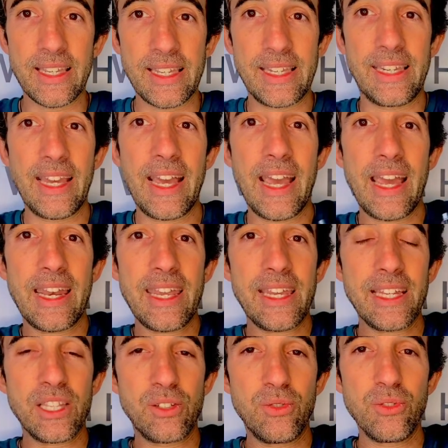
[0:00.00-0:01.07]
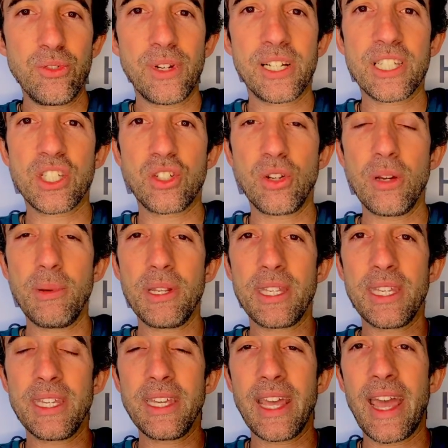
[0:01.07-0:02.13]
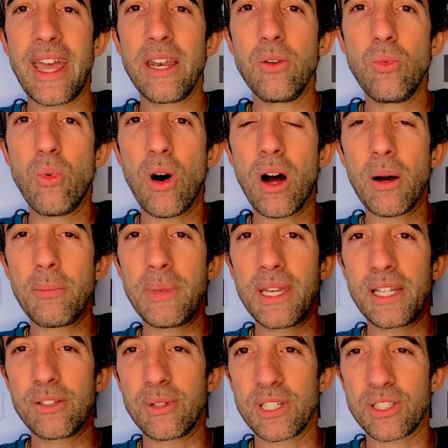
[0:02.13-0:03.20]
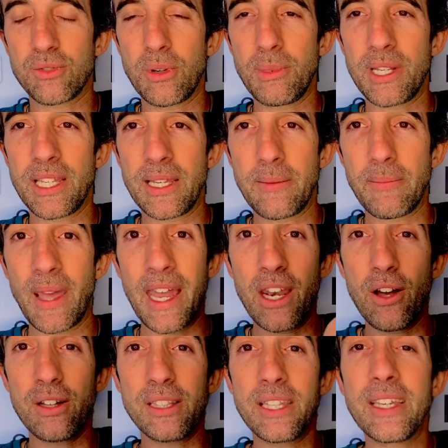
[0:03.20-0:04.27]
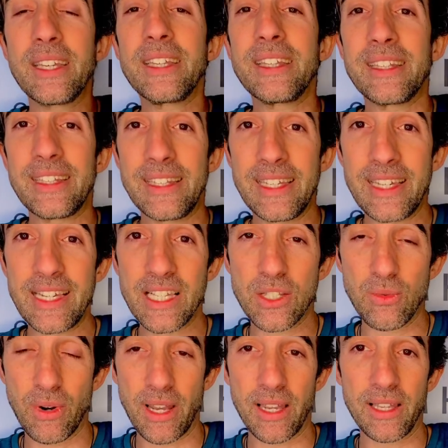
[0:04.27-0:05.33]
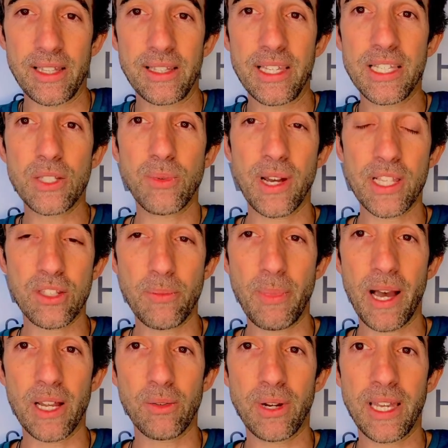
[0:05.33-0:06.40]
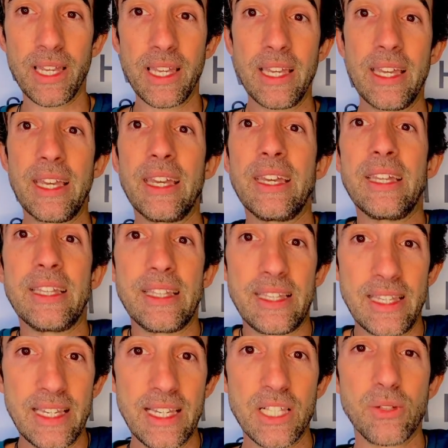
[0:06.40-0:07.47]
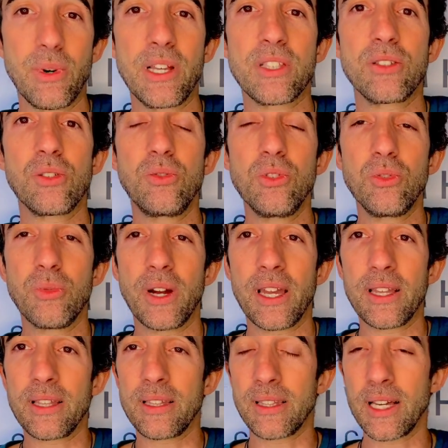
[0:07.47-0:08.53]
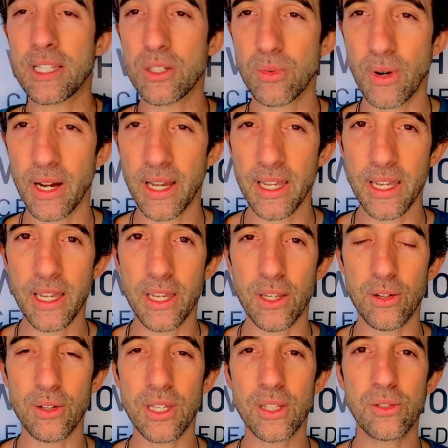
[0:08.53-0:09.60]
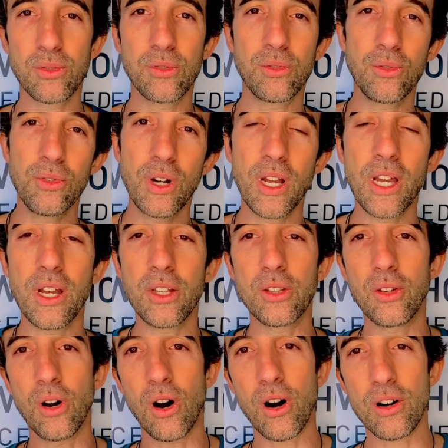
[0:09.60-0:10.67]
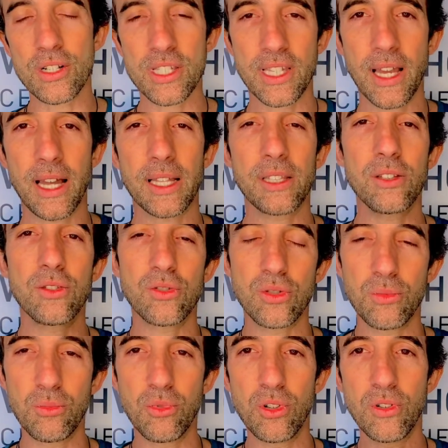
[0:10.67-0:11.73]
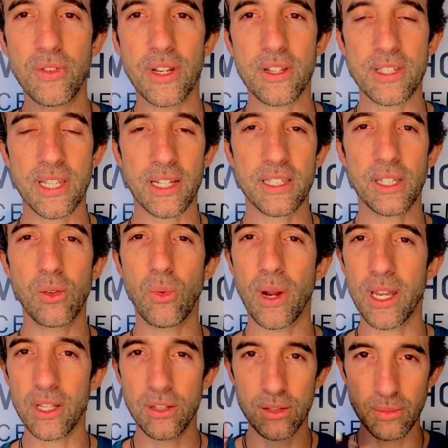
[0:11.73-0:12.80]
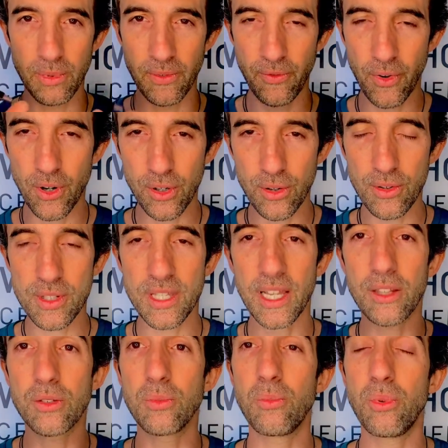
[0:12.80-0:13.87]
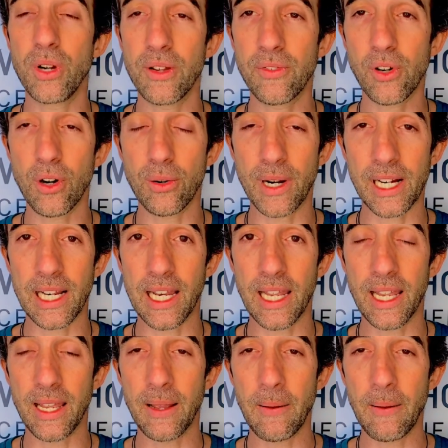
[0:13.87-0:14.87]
getting into the extremity and warming the extremity, and not this way. This way it's a bad way, this way it's a good way. That's why you need to do the horse stand, to move in a certain way, to be focused and to breathe correctly.